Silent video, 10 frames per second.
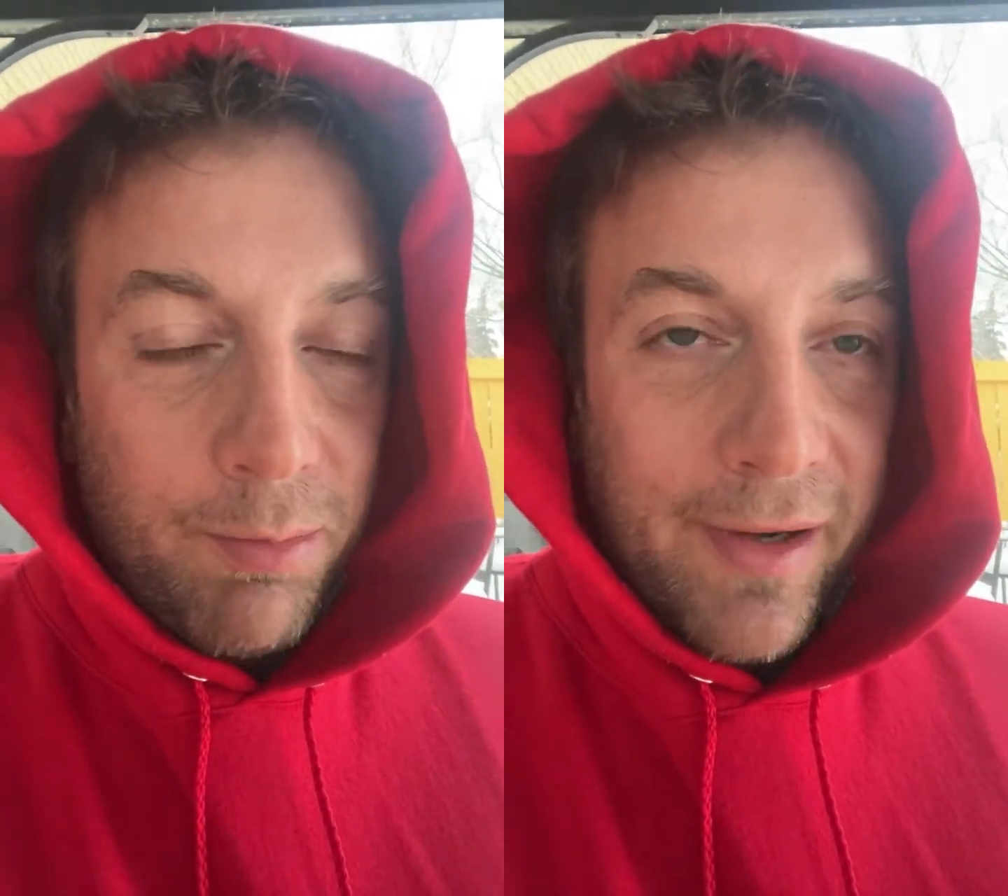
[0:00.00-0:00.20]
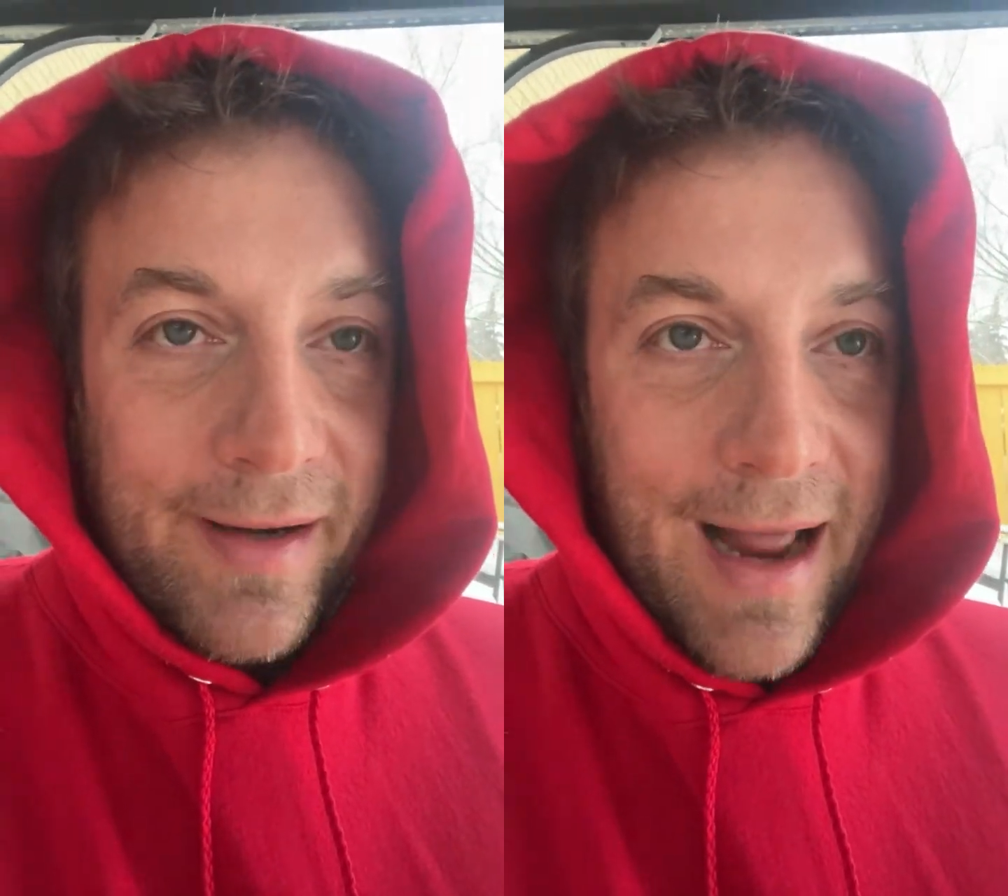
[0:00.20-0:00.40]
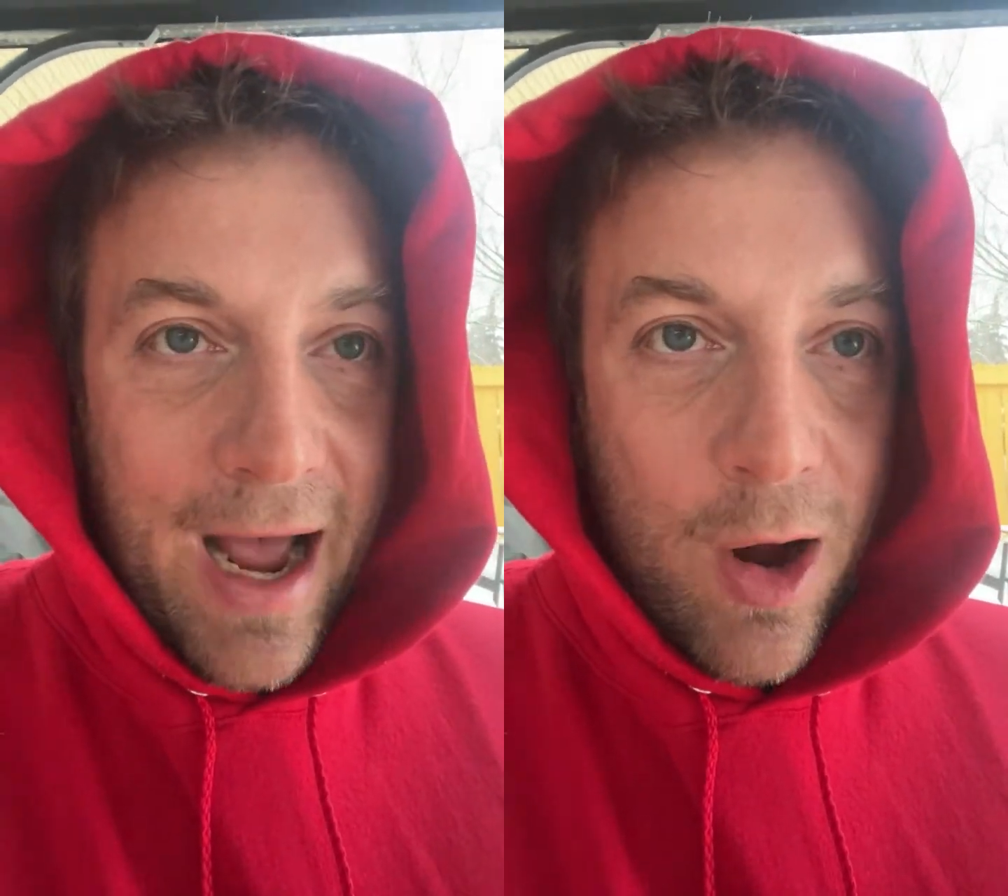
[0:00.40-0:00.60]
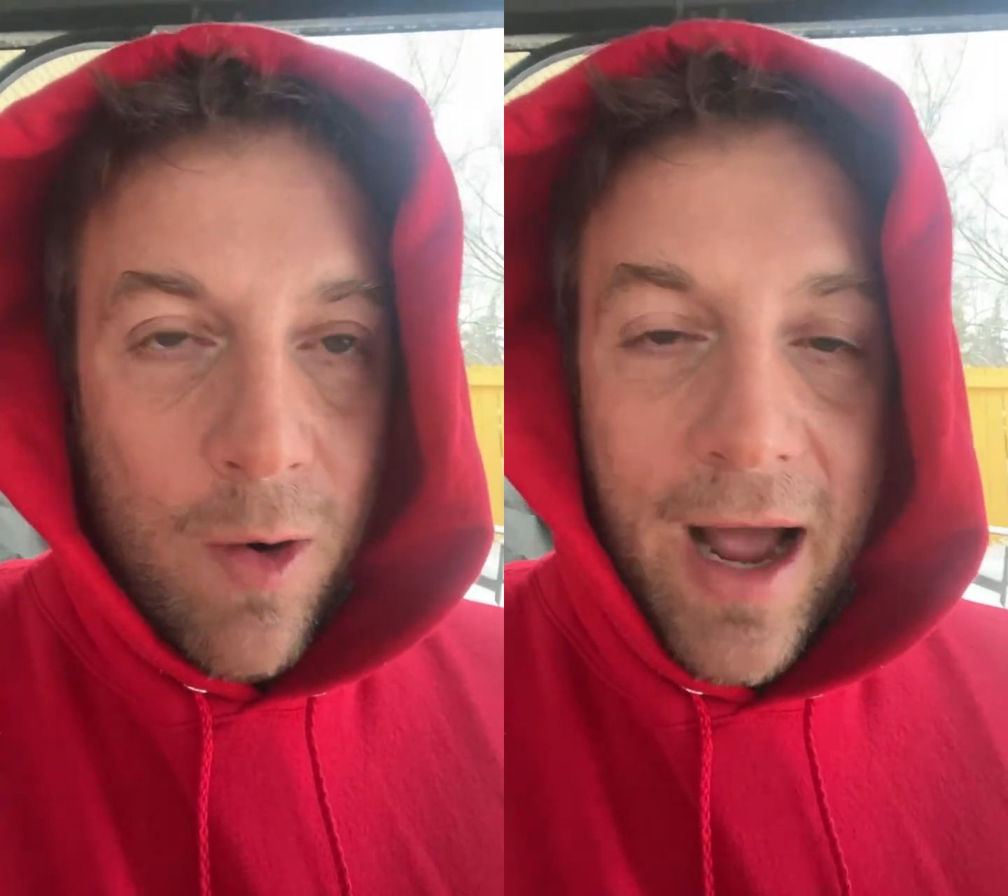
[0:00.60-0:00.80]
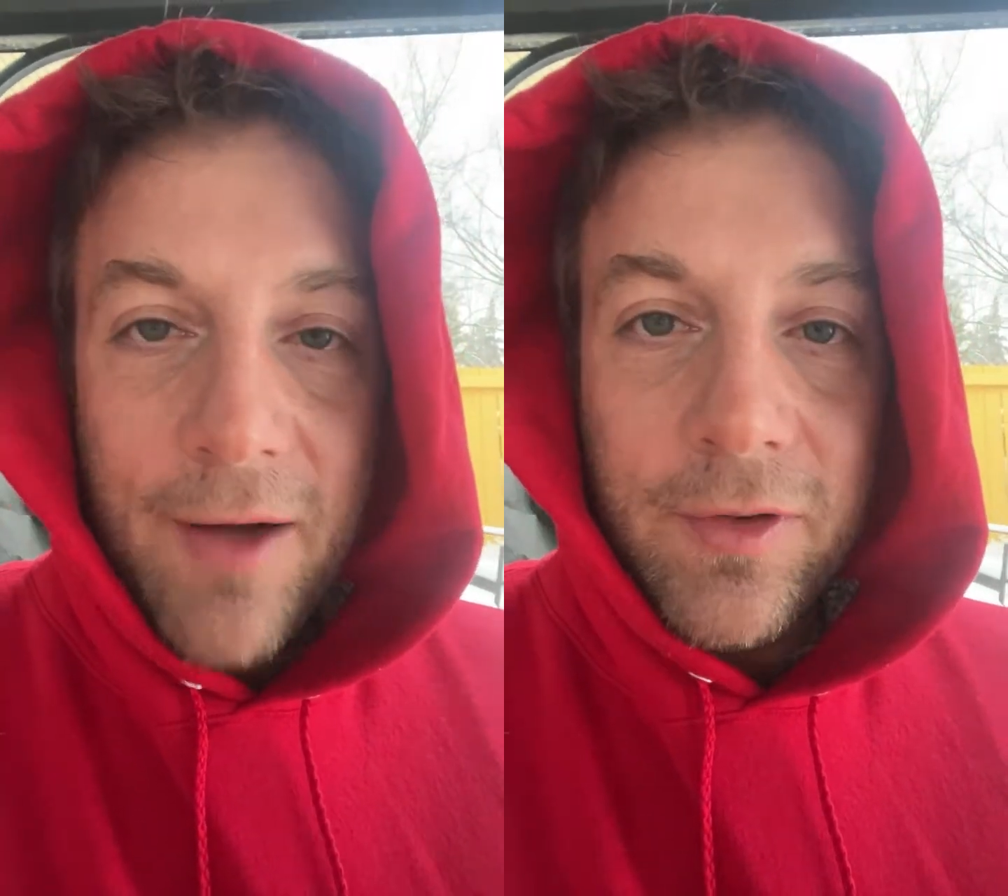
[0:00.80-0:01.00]
but
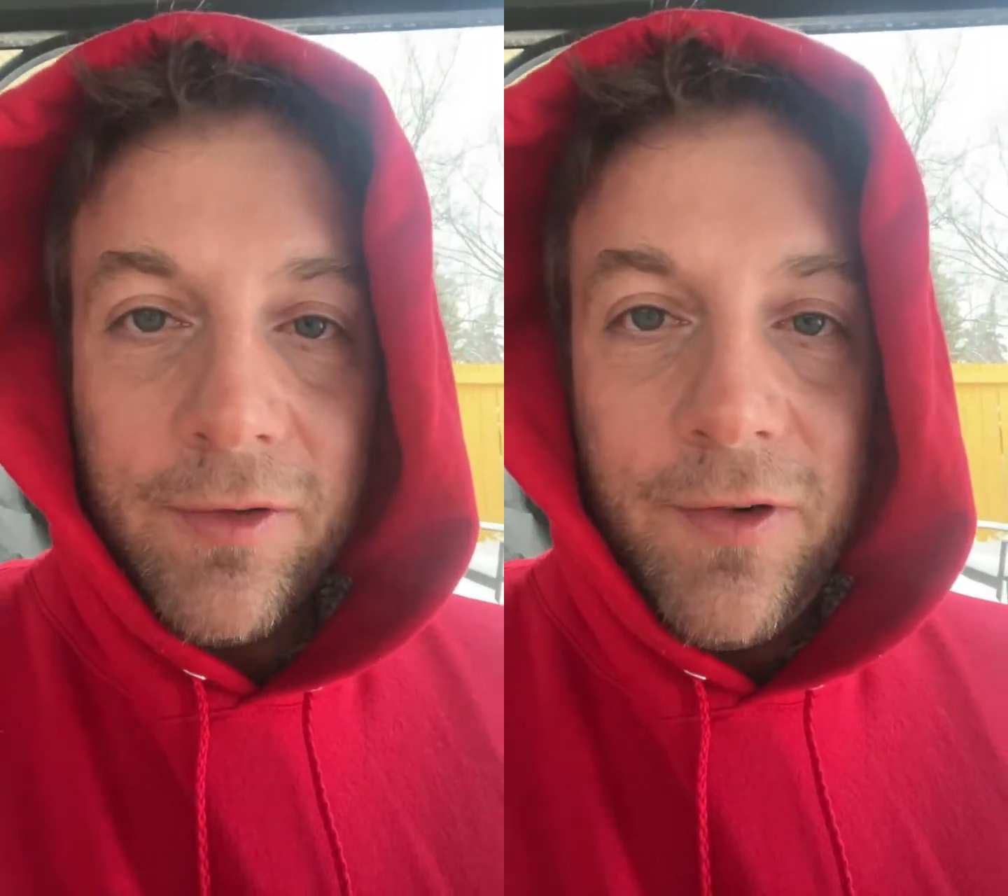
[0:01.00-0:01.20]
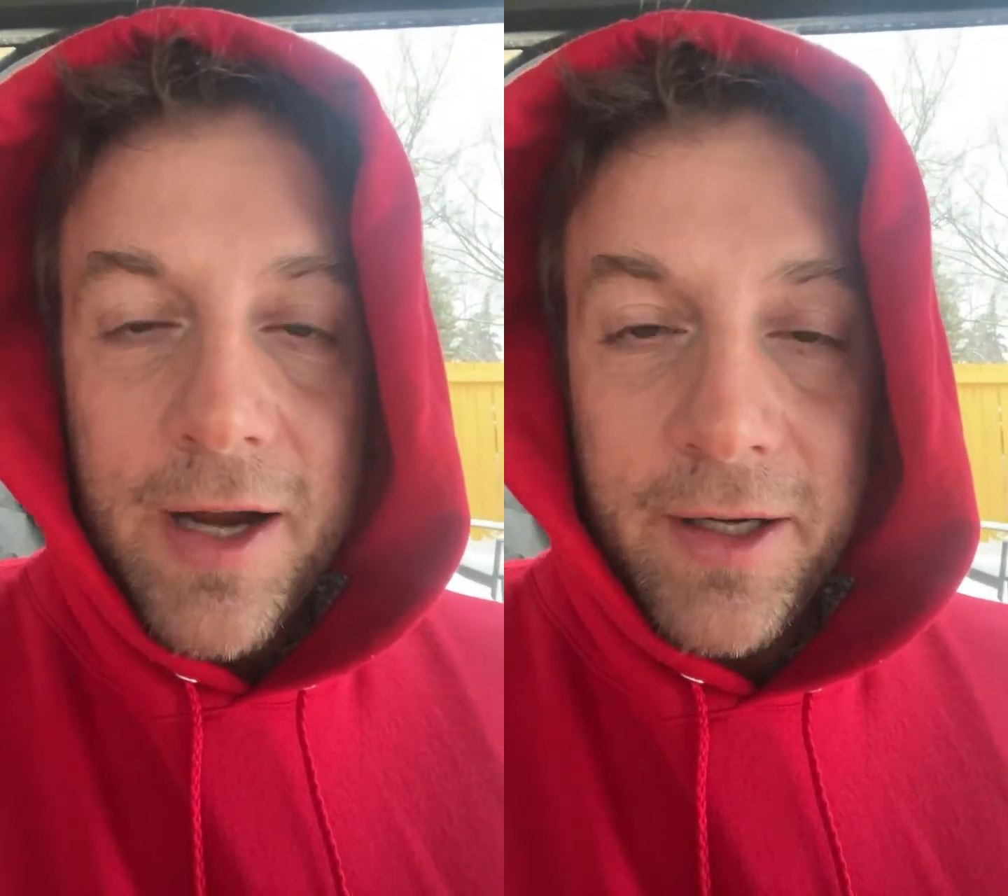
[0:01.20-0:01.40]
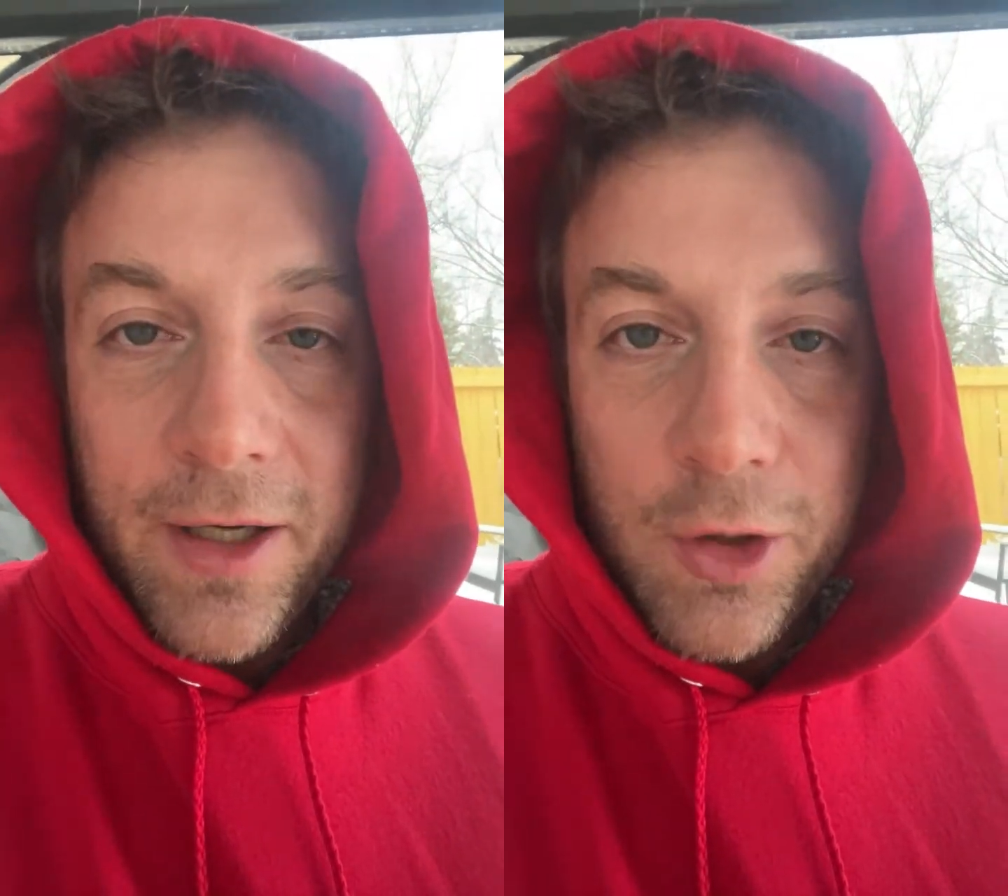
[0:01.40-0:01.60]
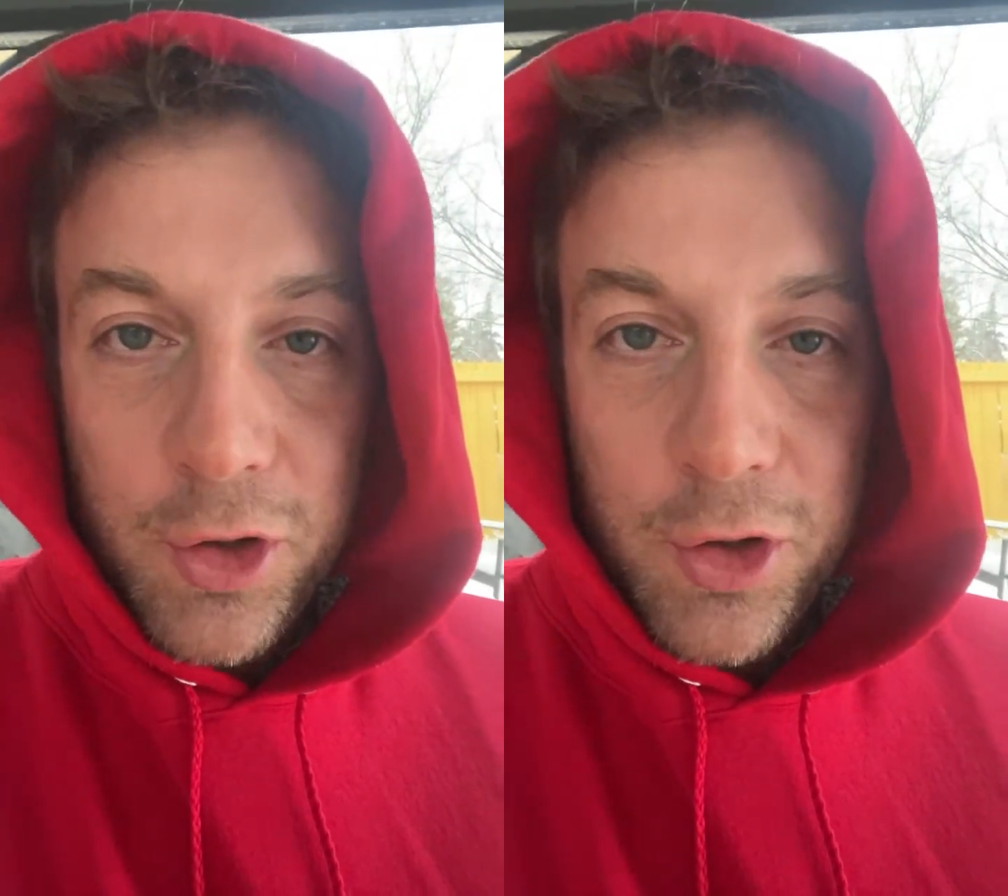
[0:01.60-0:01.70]
now after finding